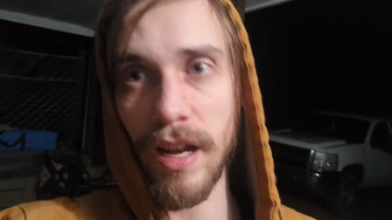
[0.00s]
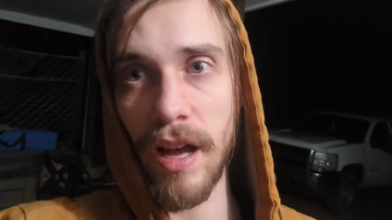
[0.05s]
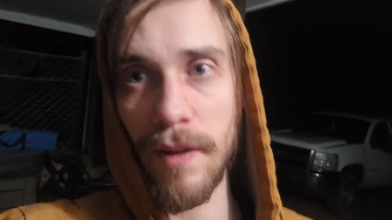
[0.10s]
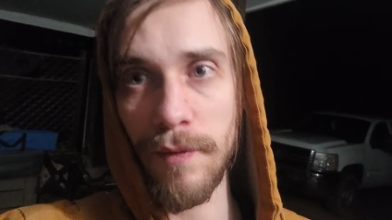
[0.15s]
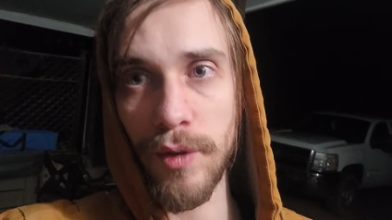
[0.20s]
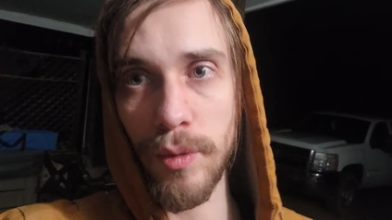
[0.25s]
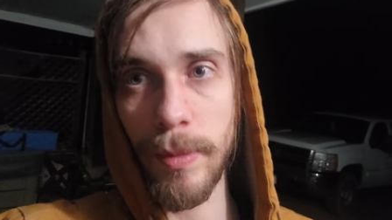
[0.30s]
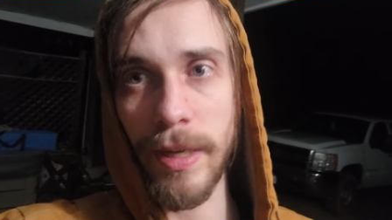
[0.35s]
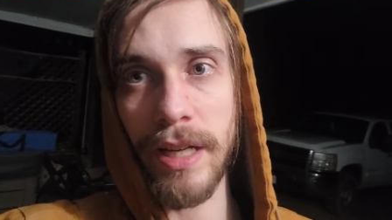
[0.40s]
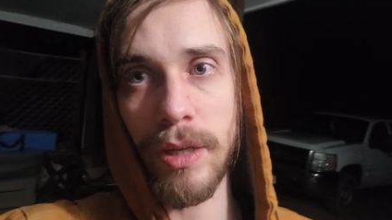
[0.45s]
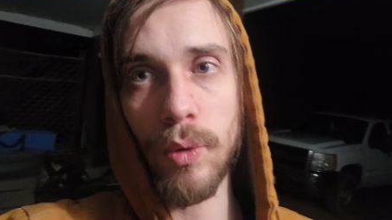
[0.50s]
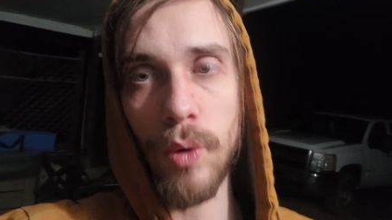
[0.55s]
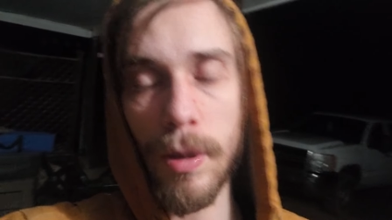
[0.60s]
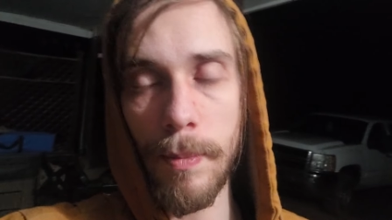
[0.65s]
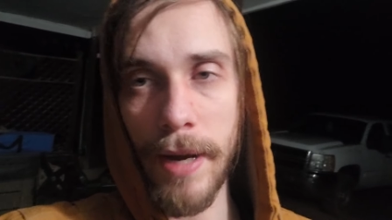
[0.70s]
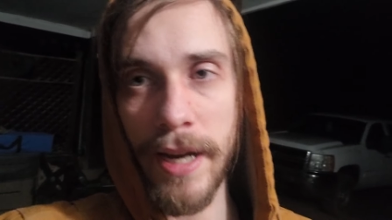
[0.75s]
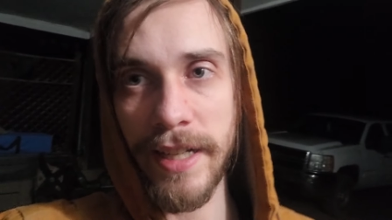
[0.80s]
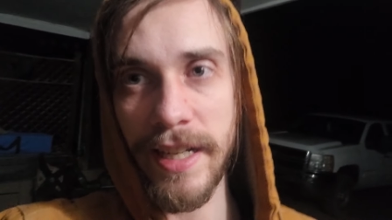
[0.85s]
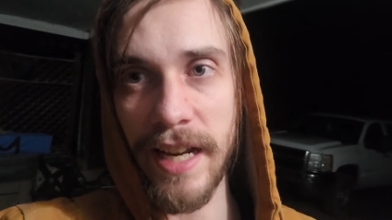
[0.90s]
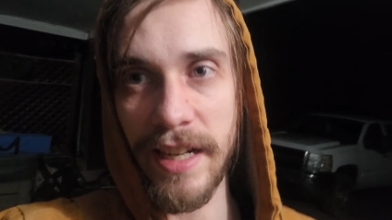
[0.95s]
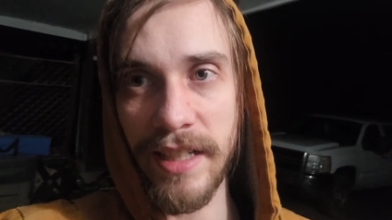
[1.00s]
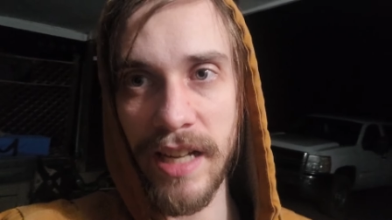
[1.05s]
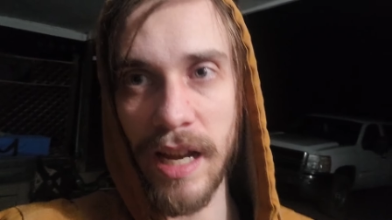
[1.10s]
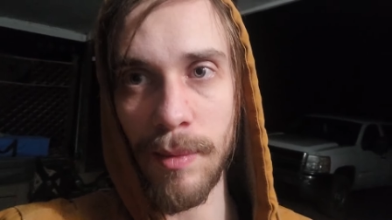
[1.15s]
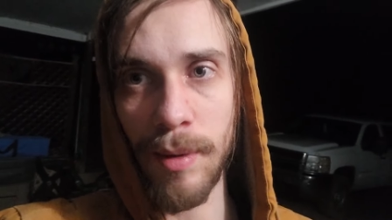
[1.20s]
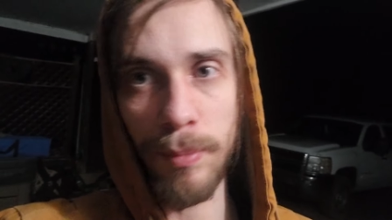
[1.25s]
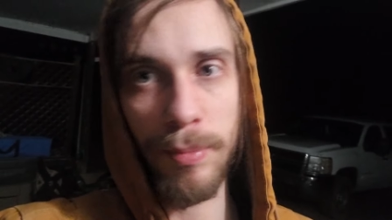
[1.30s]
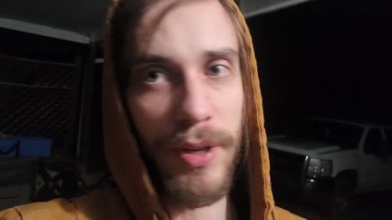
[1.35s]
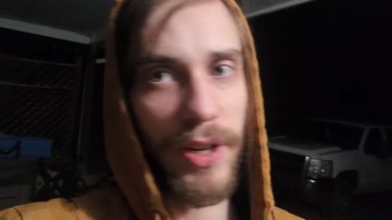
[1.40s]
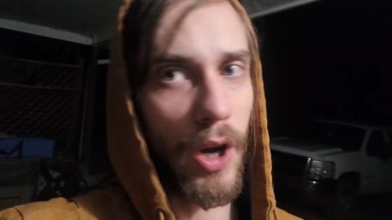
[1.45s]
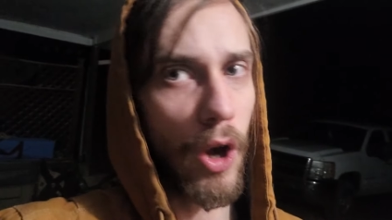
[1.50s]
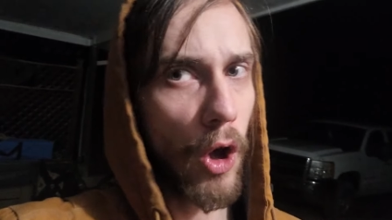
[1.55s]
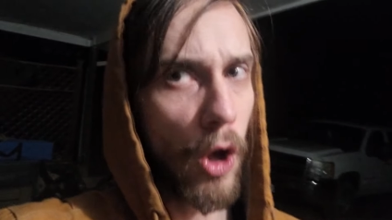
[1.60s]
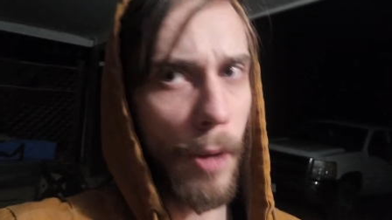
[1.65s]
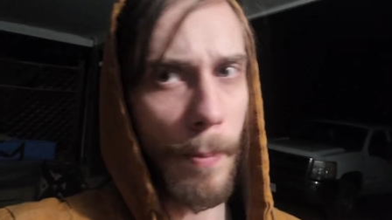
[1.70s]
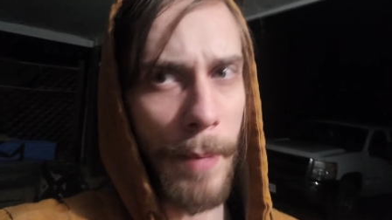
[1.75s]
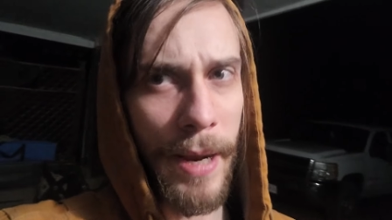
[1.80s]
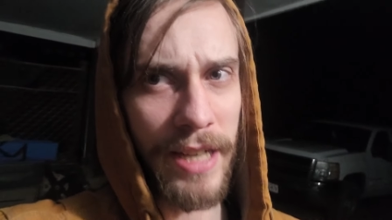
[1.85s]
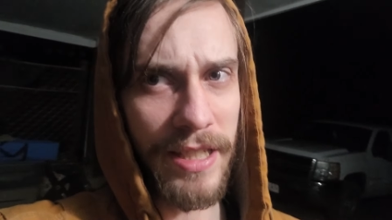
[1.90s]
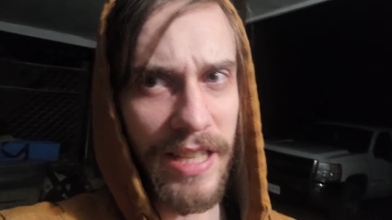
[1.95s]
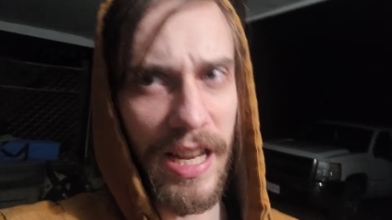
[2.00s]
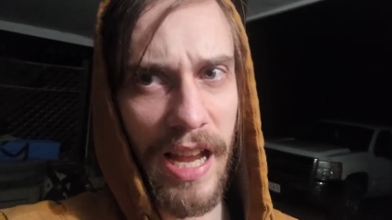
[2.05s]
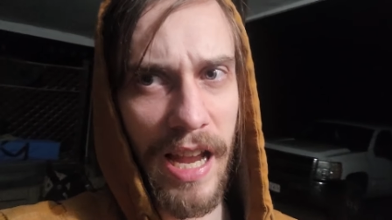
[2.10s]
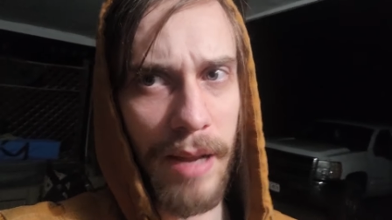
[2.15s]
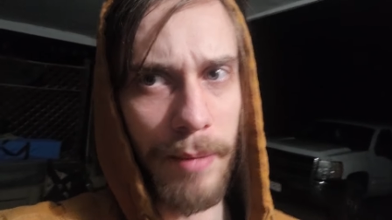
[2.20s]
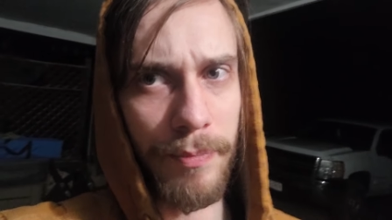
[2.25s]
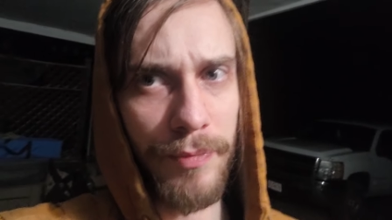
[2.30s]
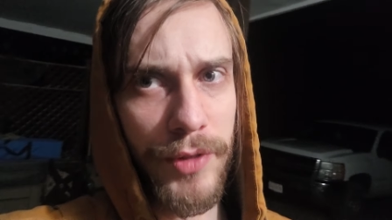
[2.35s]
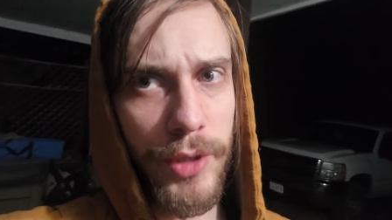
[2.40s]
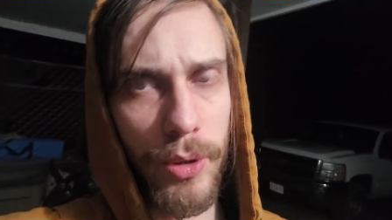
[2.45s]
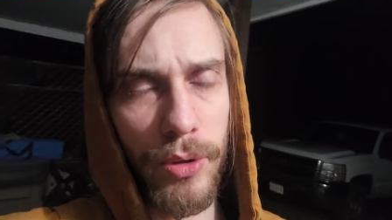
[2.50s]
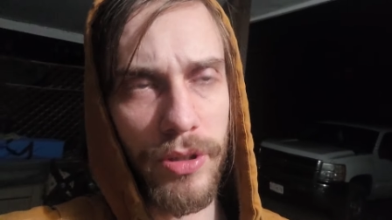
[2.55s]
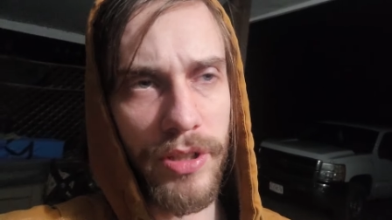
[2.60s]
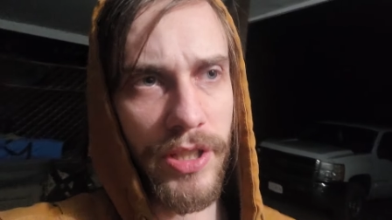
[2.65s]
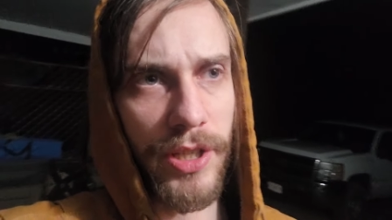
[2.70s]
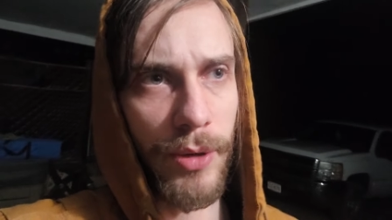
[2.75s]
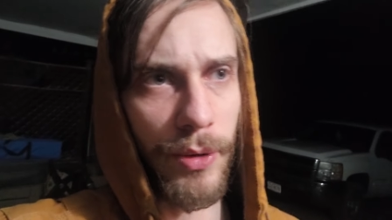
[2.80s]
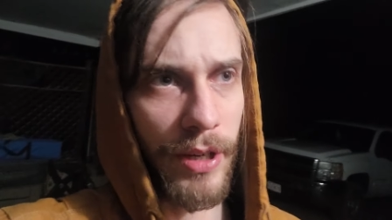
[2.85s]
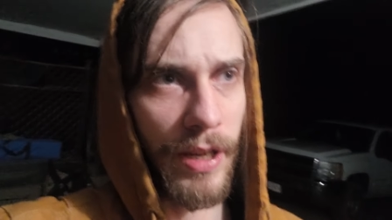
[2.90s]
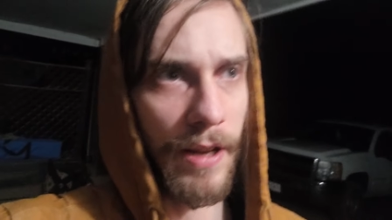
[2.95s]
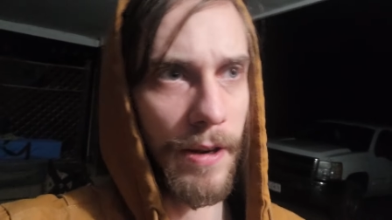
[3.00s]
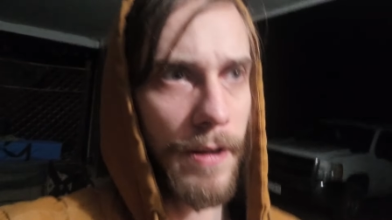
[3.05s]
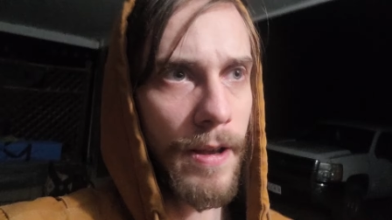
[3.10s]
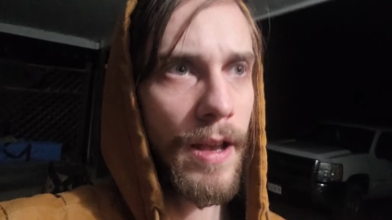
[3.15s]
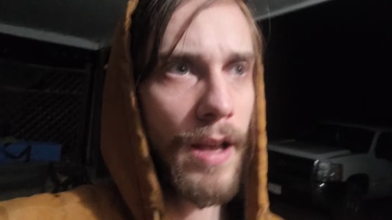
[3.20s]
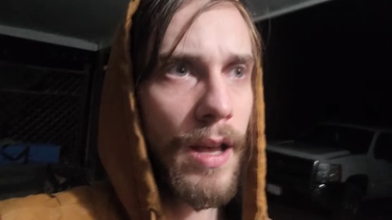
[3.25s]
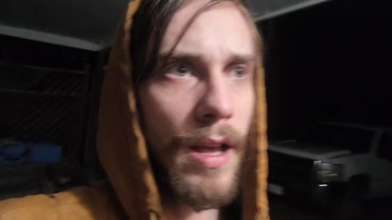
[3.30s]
on for me to quit my day job and put all my time towards doing it.